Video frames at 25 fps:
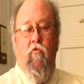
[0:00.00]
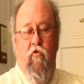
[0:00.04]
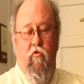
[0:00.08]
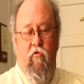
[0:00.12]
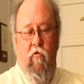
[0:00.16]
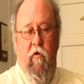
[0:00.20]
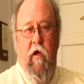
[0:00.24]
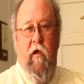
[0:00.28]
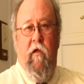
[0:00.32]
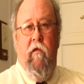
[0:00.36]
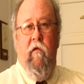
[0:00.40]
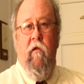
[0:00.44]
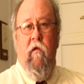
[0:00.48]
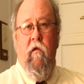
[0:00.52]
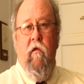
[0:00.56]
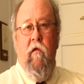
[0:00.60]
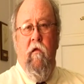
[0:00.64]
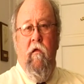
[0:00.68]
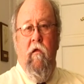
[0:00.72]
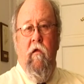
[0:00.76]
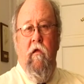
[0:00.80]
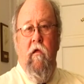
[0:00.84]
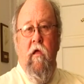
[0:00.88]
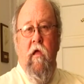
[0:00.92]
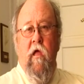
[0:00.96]
Correct.
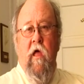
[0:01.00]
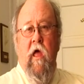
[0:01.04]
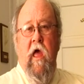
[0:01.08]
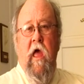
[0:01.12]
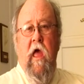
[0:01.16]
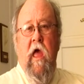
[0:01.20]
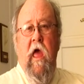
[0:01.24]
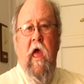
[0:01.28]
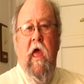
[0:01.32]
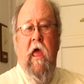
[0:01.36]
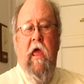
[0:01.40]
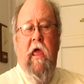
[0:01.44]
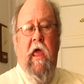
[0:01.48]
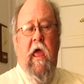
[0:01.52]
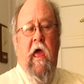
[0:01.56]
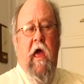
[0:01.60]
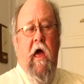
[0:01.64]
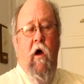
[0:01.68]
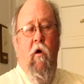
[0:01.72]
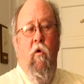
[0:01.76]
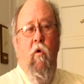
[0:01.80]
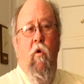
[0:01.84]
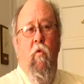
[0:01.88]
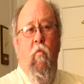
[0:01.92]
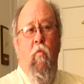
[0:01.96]

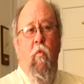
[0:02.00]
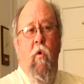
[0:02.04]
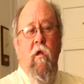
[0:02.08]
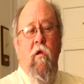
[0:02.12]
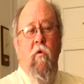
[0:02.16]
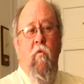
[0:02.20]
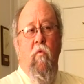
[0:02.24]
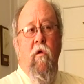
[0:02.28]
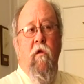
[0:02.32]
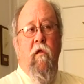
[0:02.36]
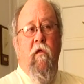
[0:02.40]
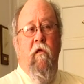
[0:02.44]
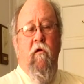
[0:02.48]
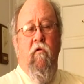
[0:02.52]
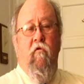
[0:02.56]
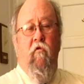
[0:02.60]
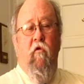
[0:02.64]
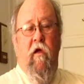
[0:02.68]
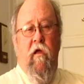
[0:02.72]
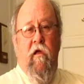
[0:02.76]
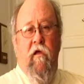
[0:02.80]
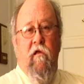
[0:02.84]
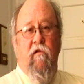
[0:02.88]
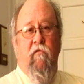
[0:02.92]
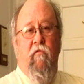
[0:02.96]
Yeah, well, one of the
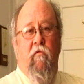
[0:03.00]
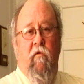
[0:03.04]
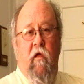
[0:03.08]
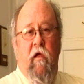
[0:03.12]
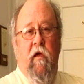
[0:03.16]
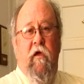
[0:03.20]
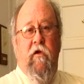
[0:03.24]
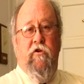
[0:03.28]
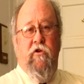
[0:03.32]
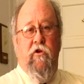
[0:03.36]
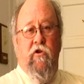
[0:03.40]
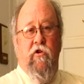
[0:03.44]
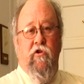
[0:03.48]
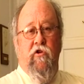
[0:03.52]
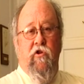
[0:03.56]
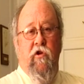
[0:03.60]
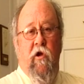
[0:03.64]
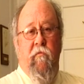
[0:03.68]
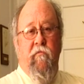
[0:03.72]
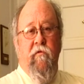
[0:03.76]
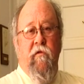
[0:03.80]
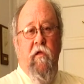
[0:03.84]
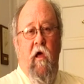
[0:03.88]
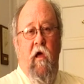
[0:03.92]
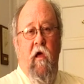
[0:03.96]
greatest
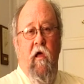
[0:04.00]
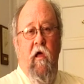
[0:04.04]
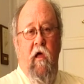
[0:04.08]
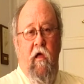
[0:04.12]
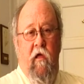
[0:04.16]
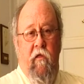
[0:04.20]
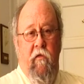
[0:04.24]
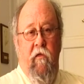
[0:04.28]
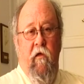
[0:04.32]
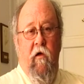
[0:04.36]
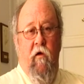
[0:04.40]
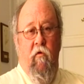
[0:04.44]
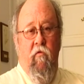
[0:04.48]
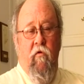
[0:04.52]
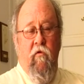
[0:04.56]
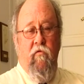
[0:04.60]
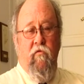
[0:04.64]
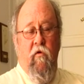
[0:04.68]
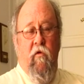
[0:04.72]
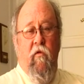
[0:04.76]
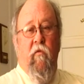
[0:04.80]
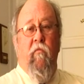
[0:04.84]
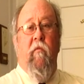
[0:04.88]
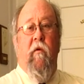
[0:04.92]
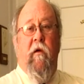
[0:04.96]
relationships I had there was
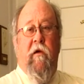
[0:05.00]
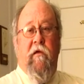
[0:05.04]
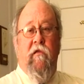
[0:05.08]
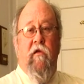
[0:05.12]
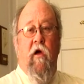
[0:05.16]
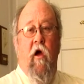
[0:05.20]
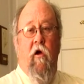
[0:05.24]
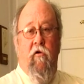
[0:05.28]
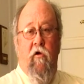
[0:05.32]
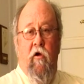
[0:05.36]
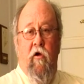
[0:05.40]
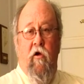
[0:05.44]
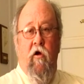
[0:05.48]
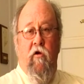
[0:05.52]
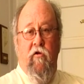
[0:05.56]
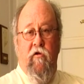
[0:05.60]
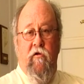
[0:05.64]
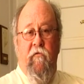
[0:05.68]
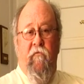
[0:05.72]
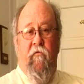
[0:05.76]
with my soccer coach,